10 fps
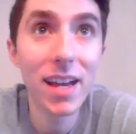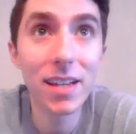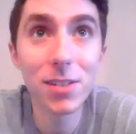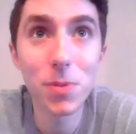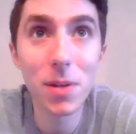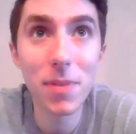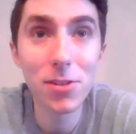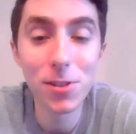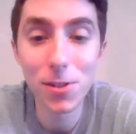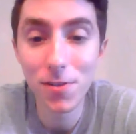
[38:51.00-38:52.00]
I just want to
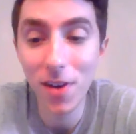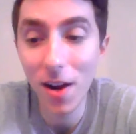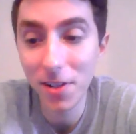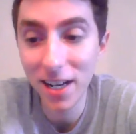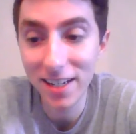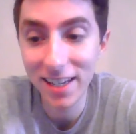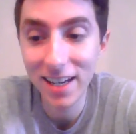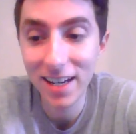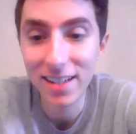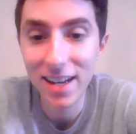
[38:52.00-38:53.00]
mention Survivor
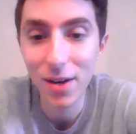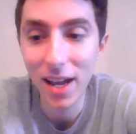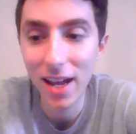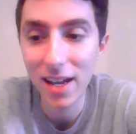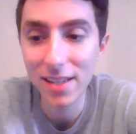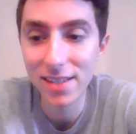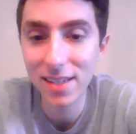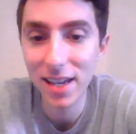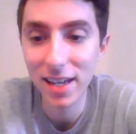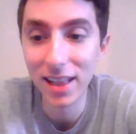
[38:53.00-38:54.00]
Cagayan now has
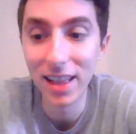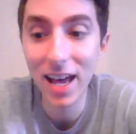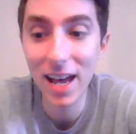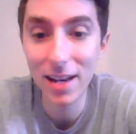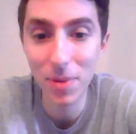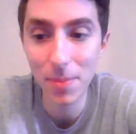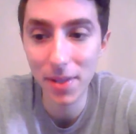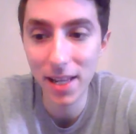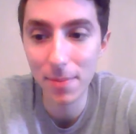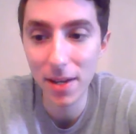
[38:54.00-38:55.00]
a lot of people
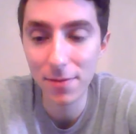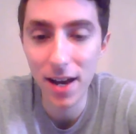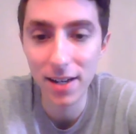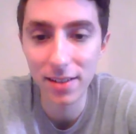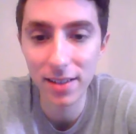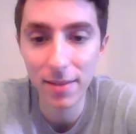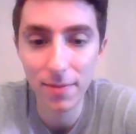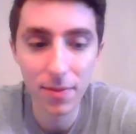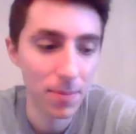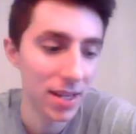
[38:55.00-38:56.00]
that have made
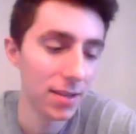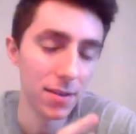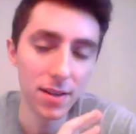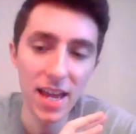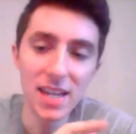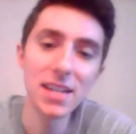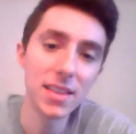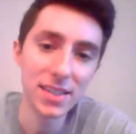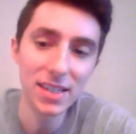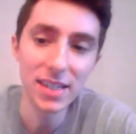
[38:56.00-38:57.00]
the end of
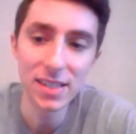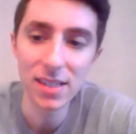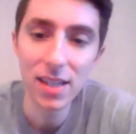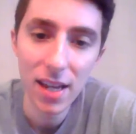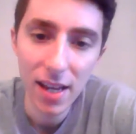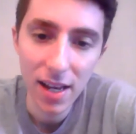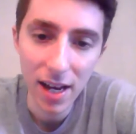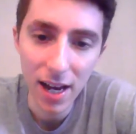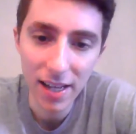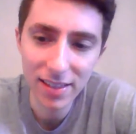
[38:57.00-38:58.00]
the season.
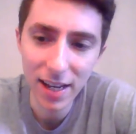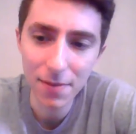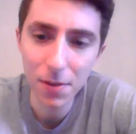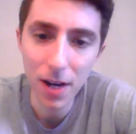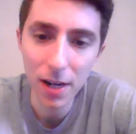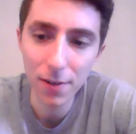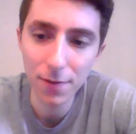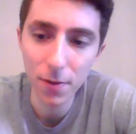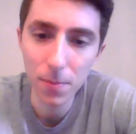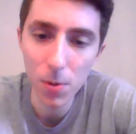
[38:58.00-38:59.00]
I think they have the record
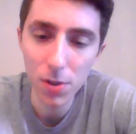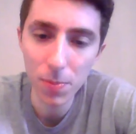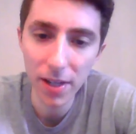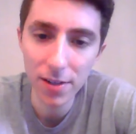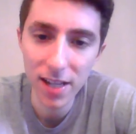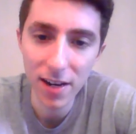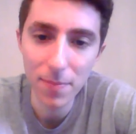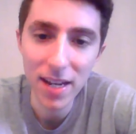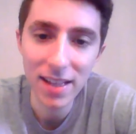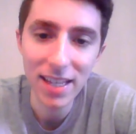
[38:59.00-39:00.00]
for most players that have
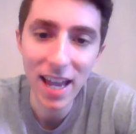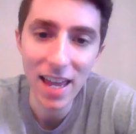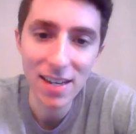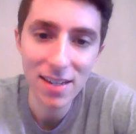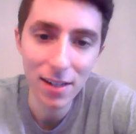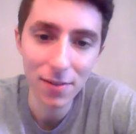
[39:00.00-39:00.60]
made the end of